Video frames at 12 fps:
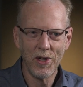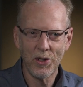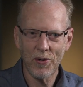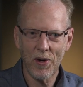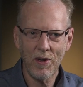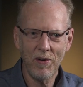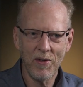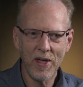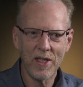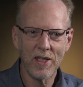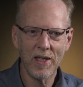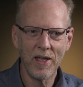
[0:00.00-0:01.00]
So all of
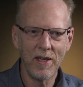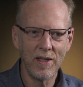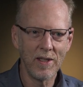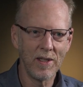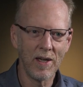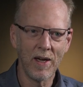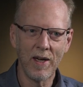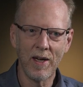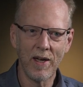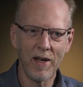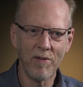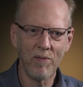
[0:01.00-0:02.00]
these things
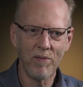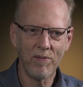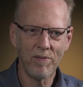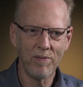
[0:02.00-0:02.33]
uh, have